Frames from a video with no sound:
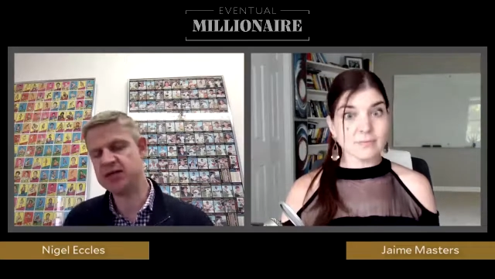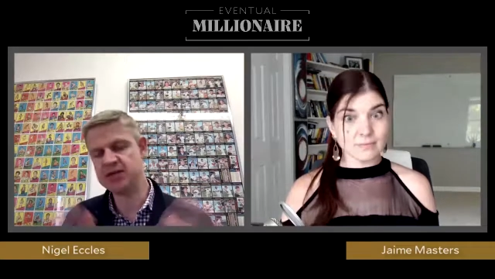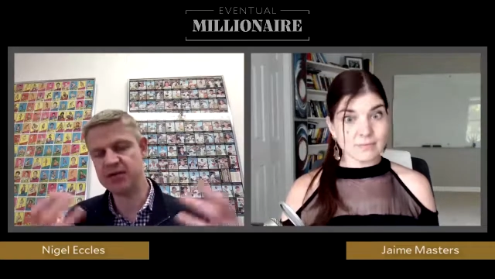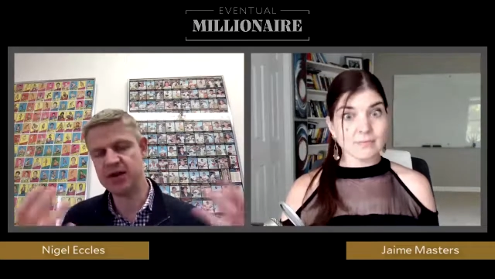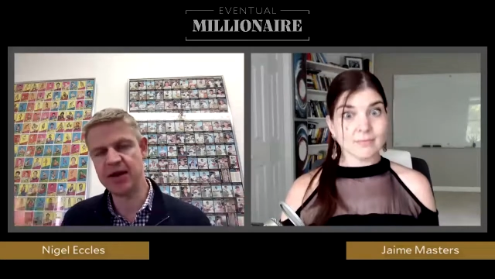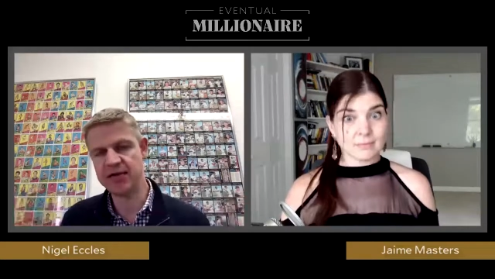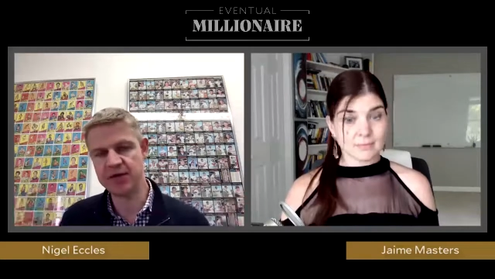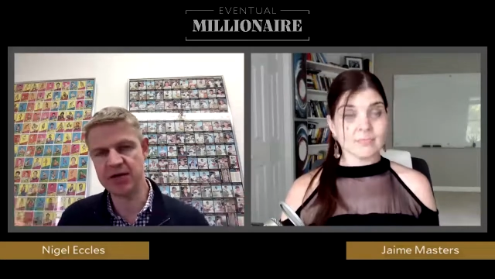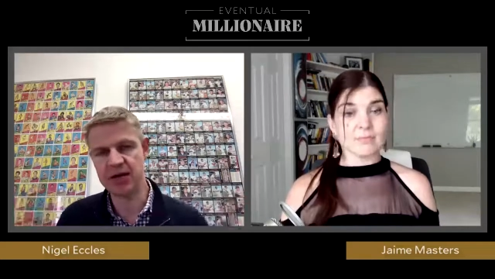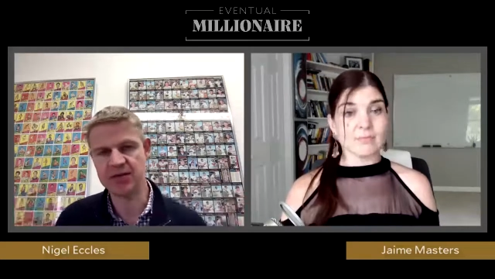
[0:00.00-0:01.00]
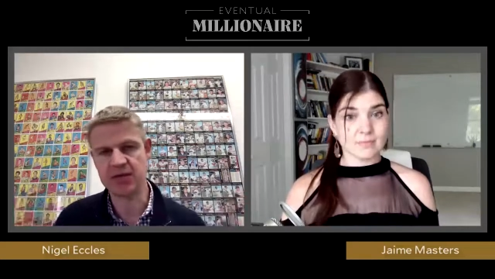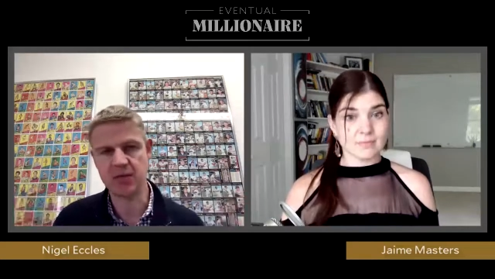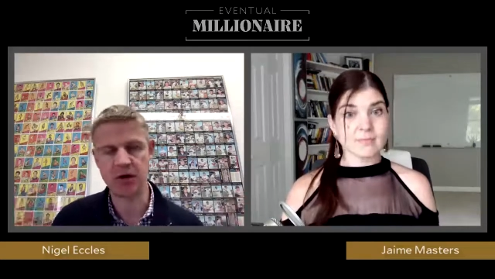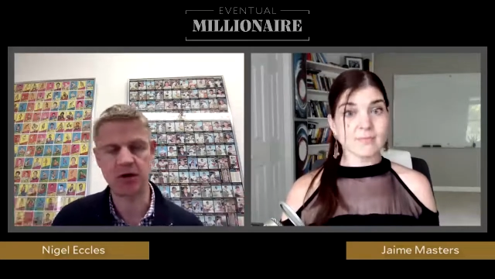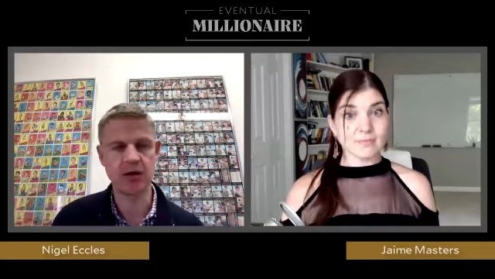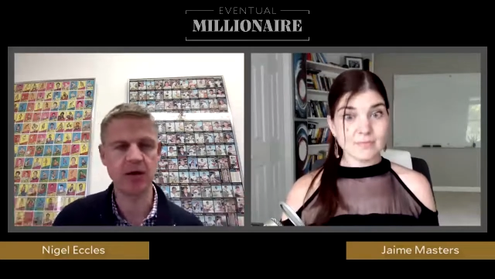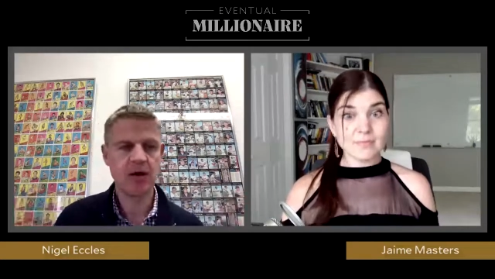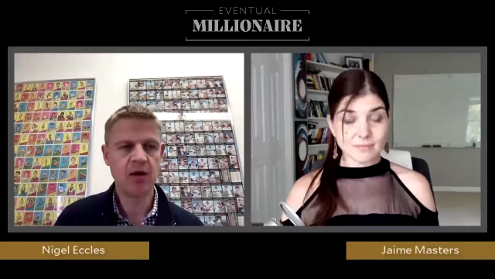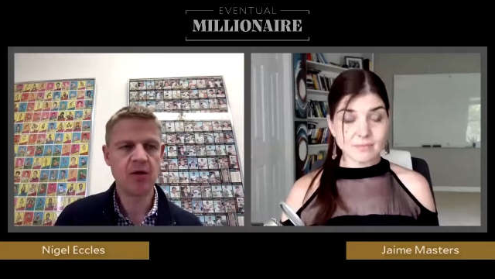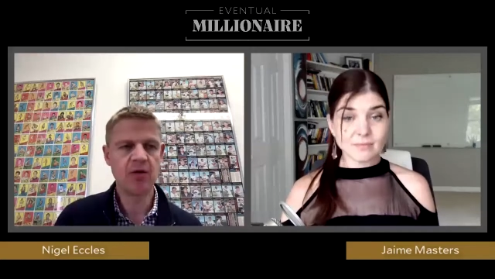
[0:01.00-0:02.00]
Speaker 1: it's a, an advertising
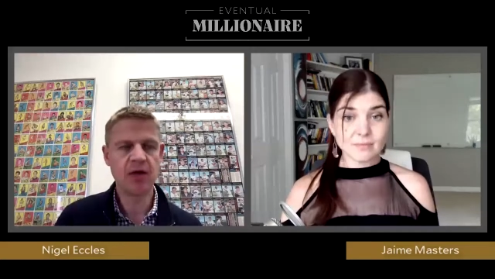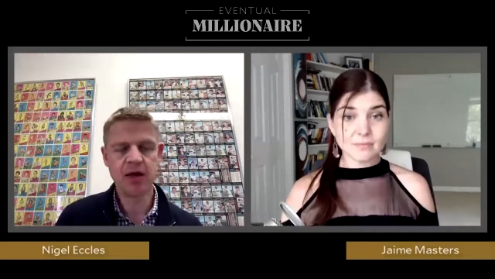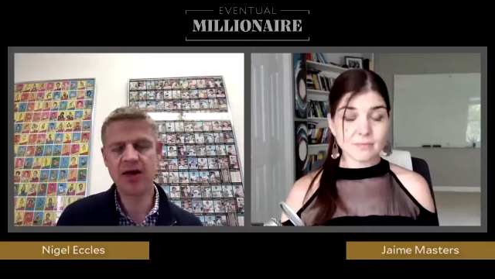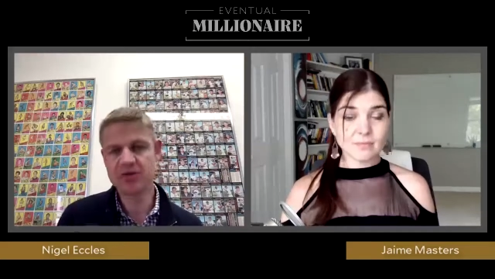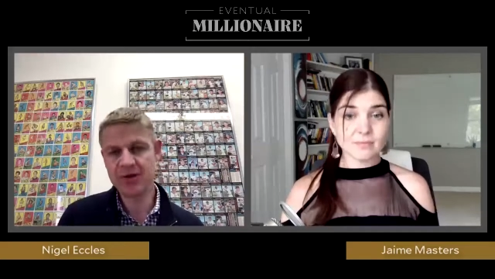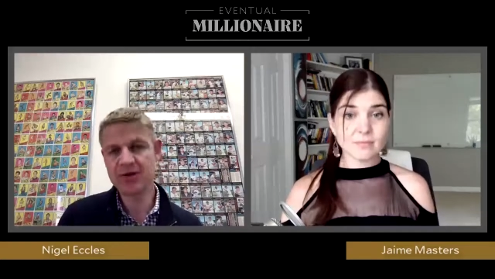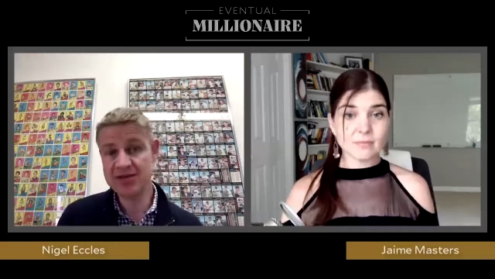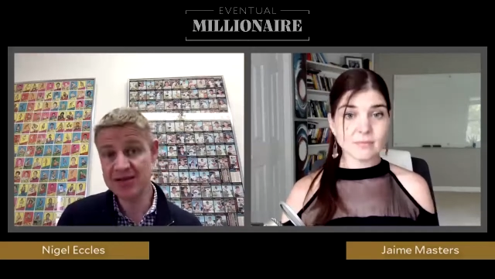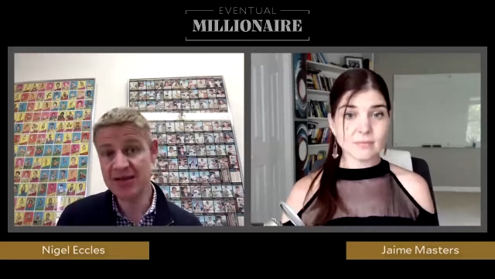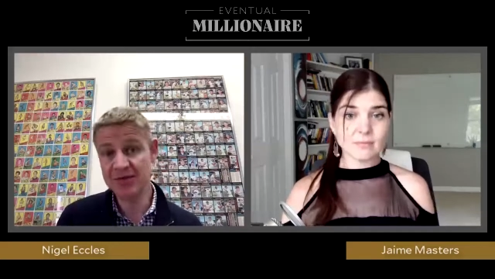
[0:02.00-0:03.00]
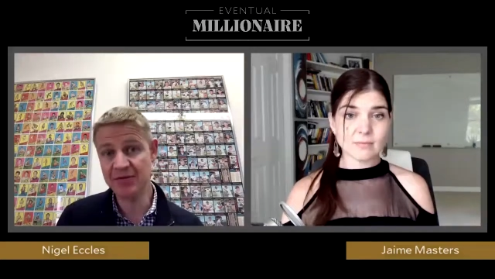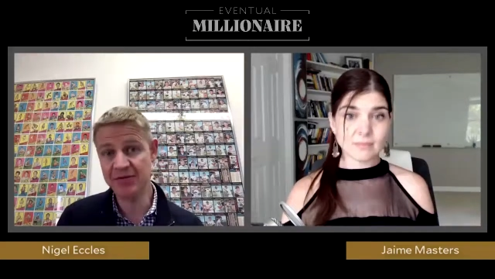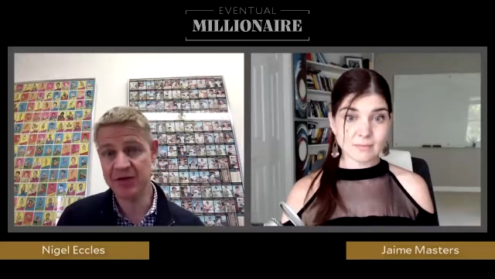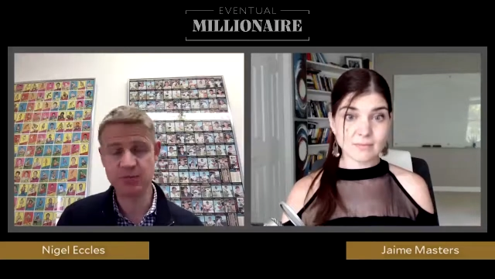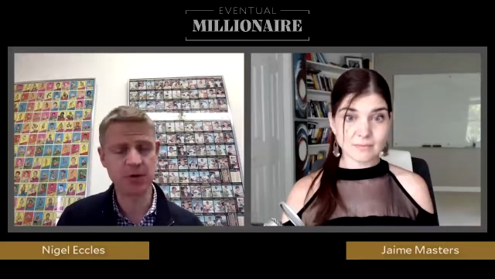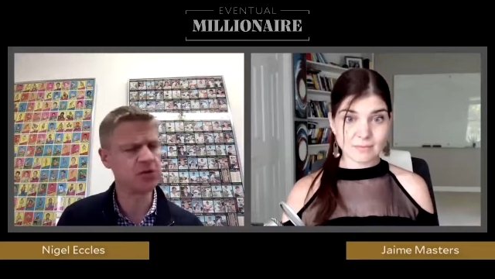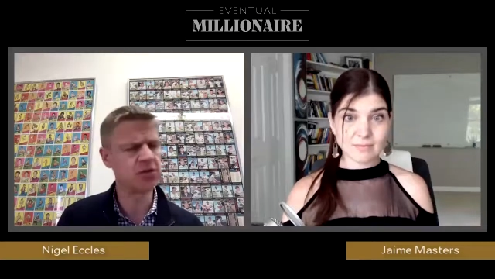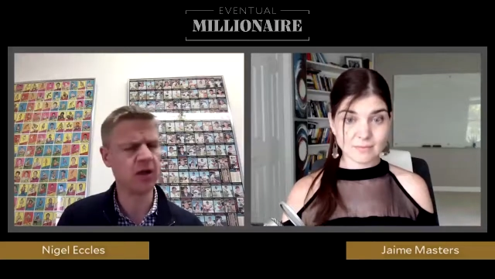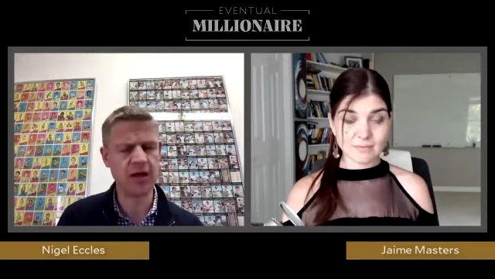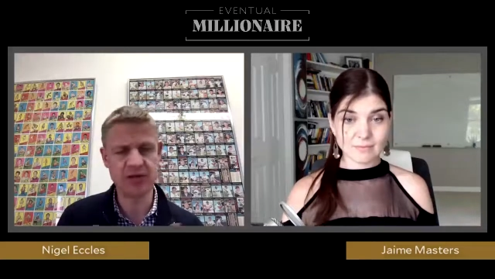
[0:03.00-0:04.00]
model. But as we can see with Facebook,
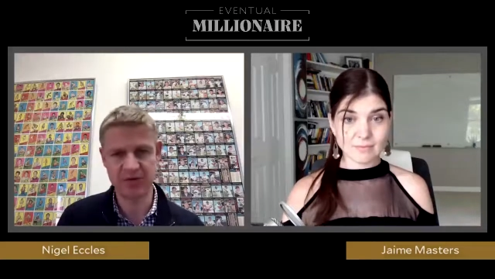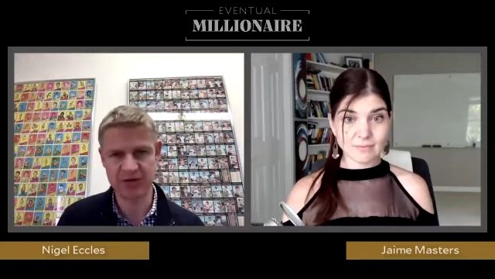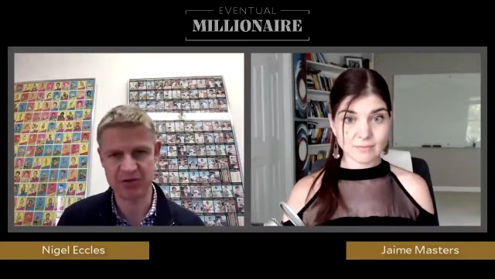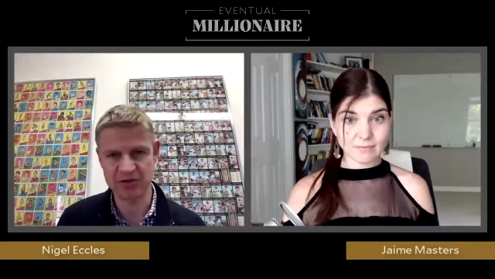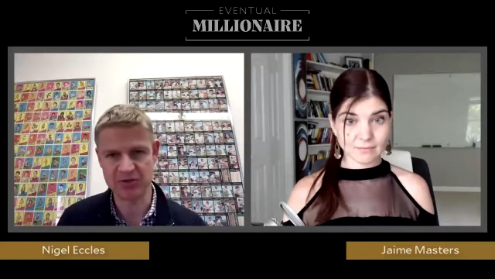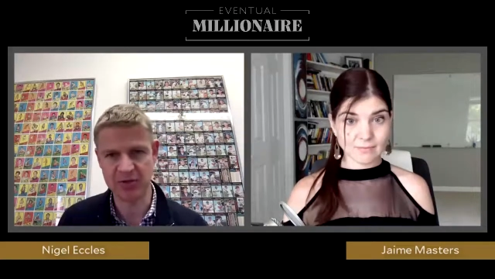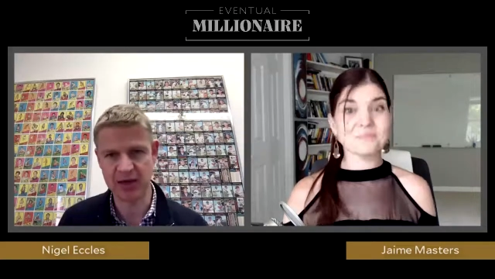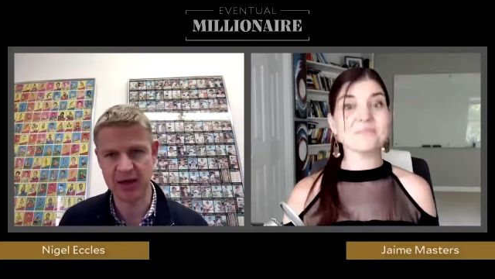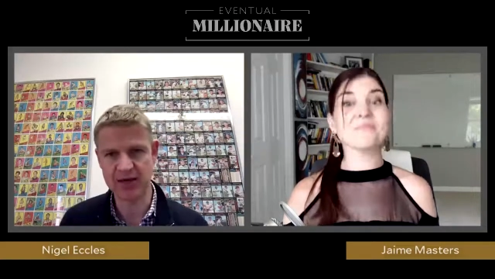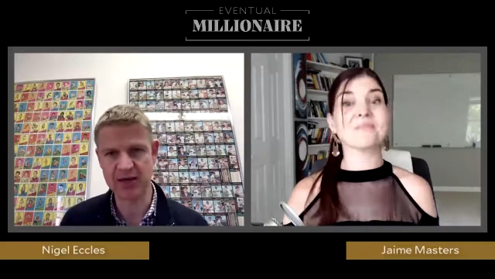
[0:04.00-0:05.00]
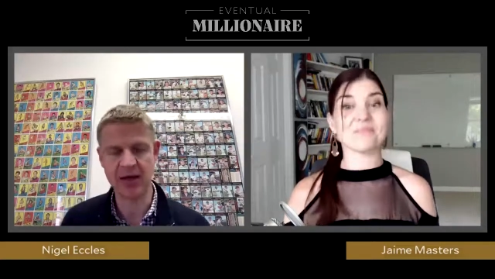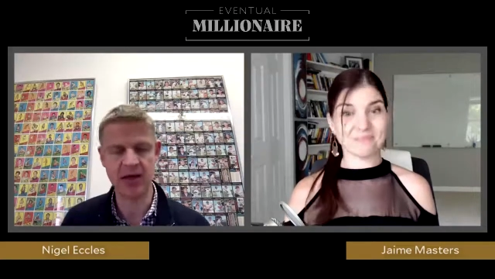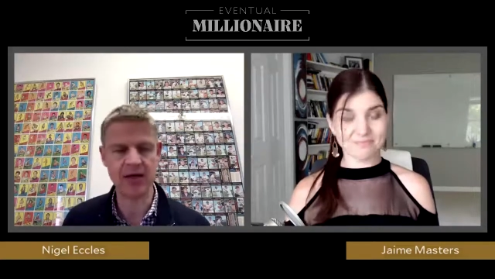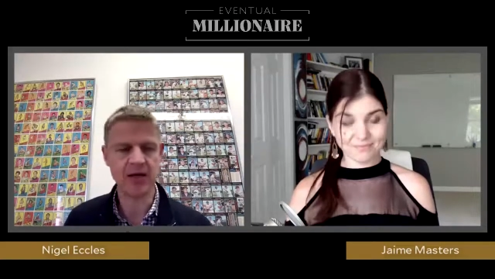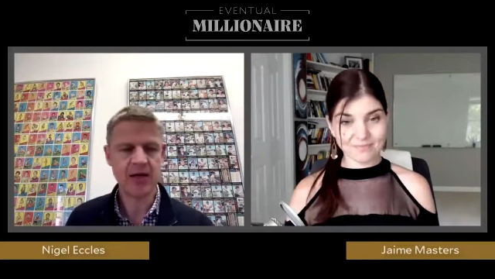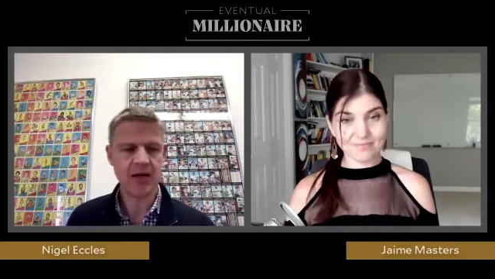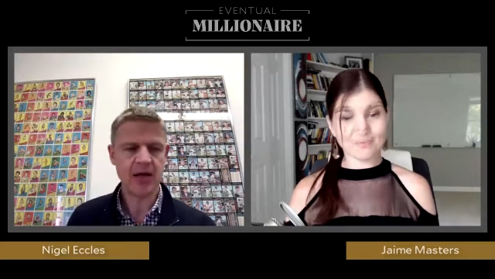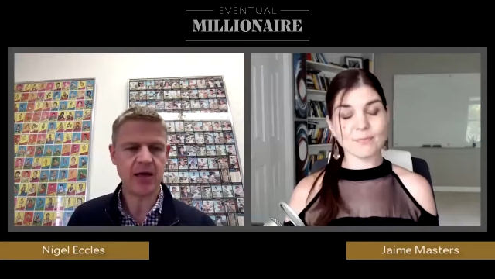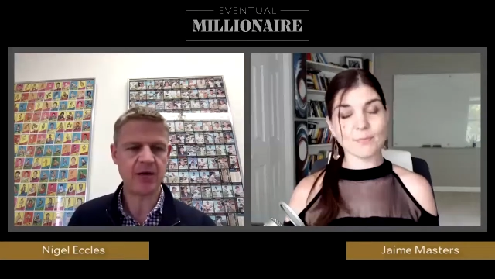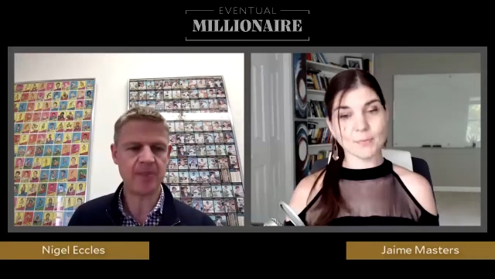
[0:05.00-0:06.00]
there's lots of issues with that, and
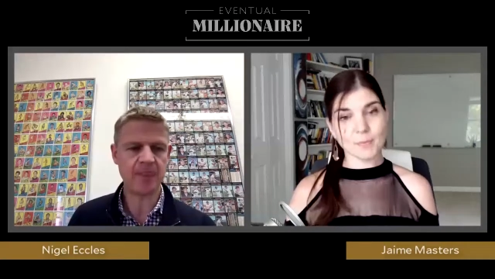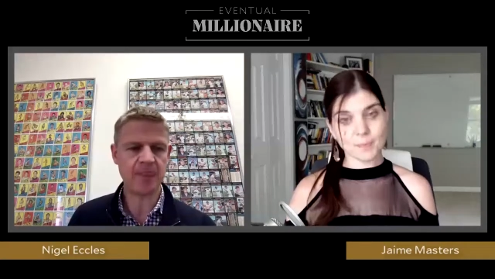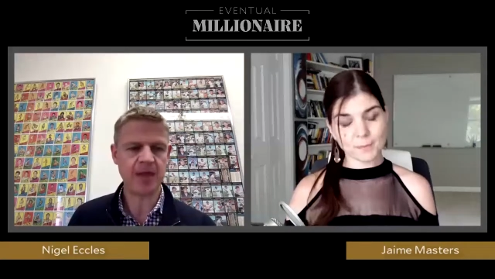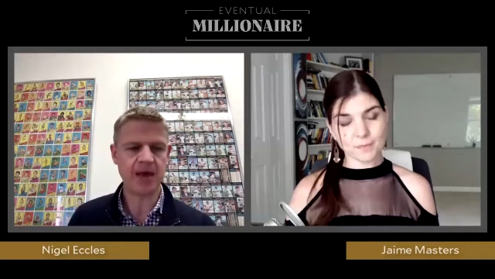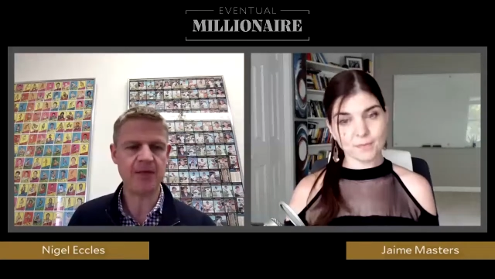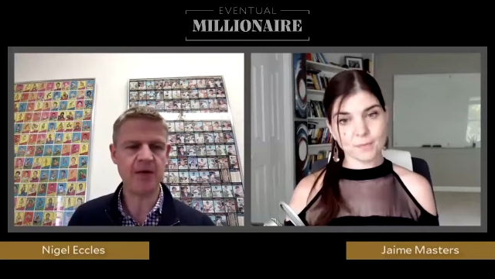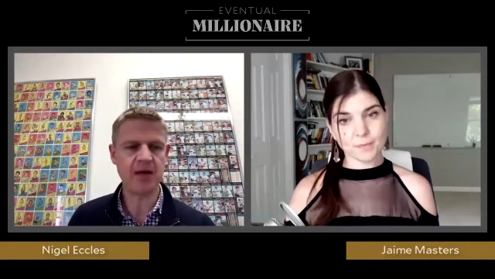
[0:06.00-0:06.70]
um, and